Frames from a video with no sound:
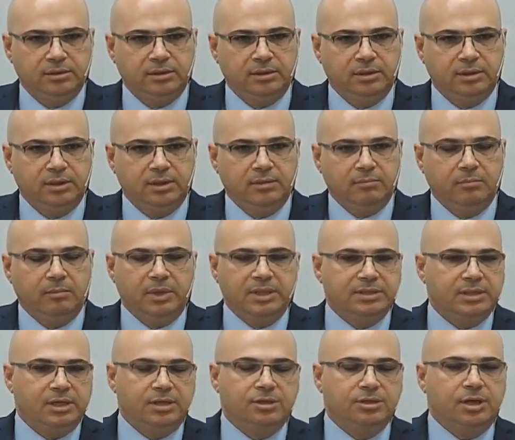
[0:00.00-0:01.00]
my
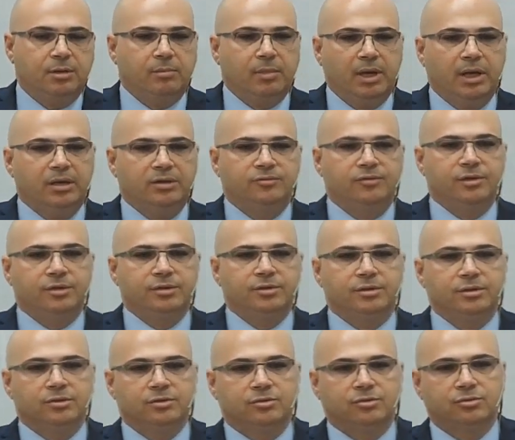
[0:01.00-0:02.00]
population and
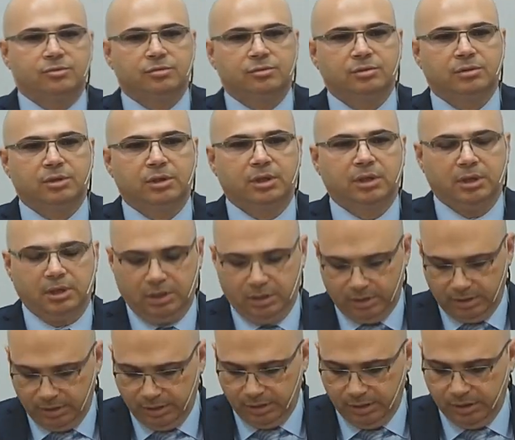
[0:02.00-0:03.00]
my holy
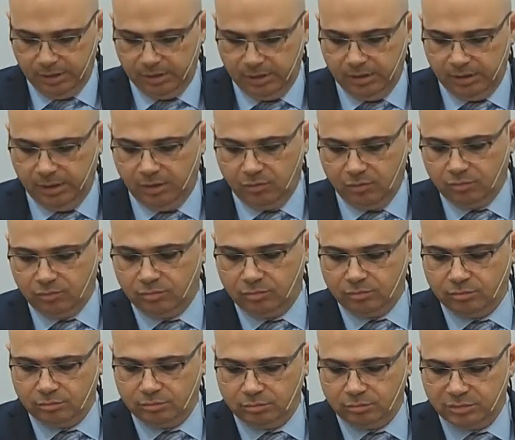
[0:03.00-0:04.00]
city. But he never
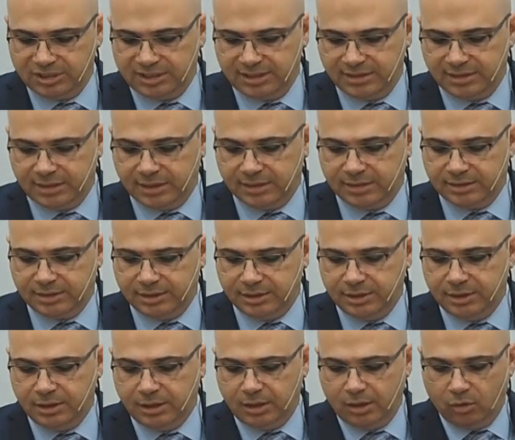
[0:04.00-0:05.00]
did that.
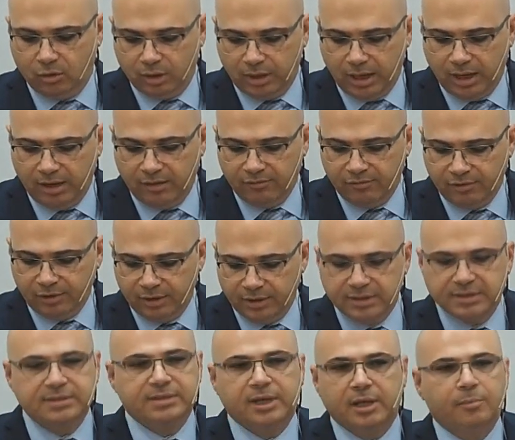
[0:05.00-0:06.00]
He never
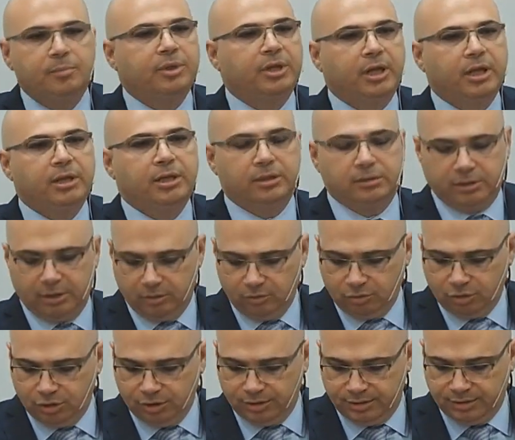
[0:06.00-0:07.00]
forgot. He always prayed
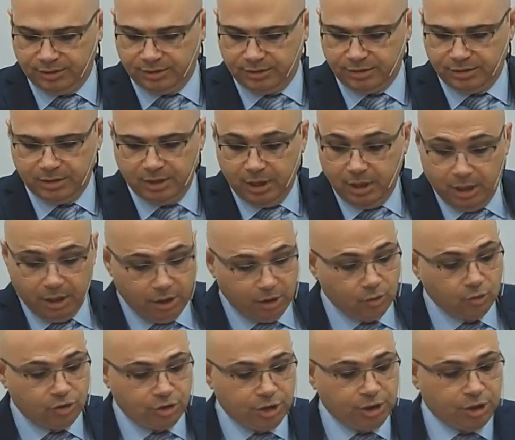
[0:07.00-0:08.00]
and always
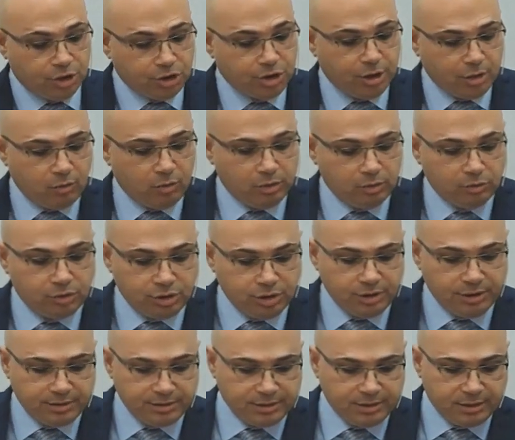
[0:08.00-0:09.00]
wanted to
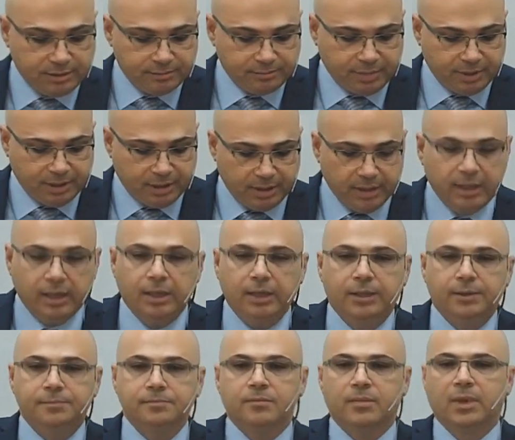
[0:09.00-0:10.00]
uh,
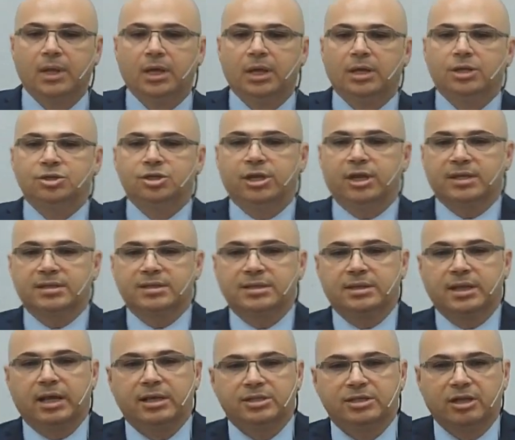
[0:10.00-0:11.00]
have news about
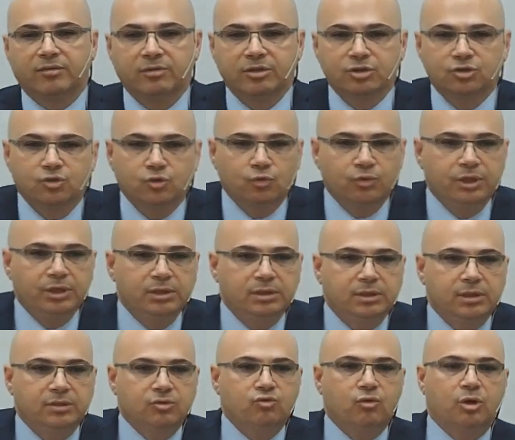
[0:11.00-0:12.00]
the city. And when
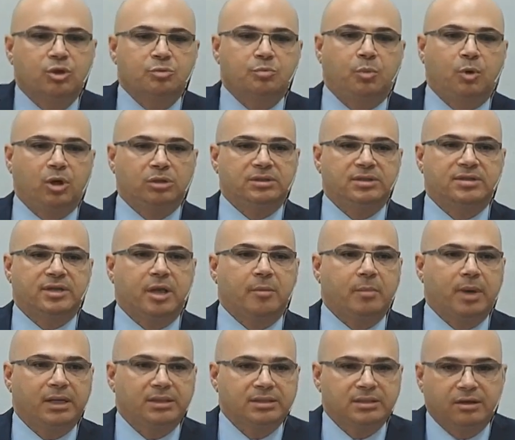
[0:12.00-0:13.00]
there were
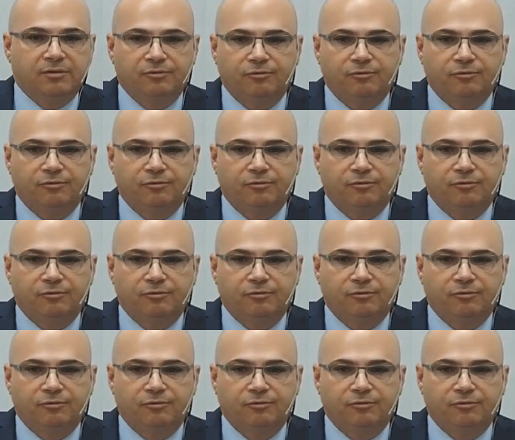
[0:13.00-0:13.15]
news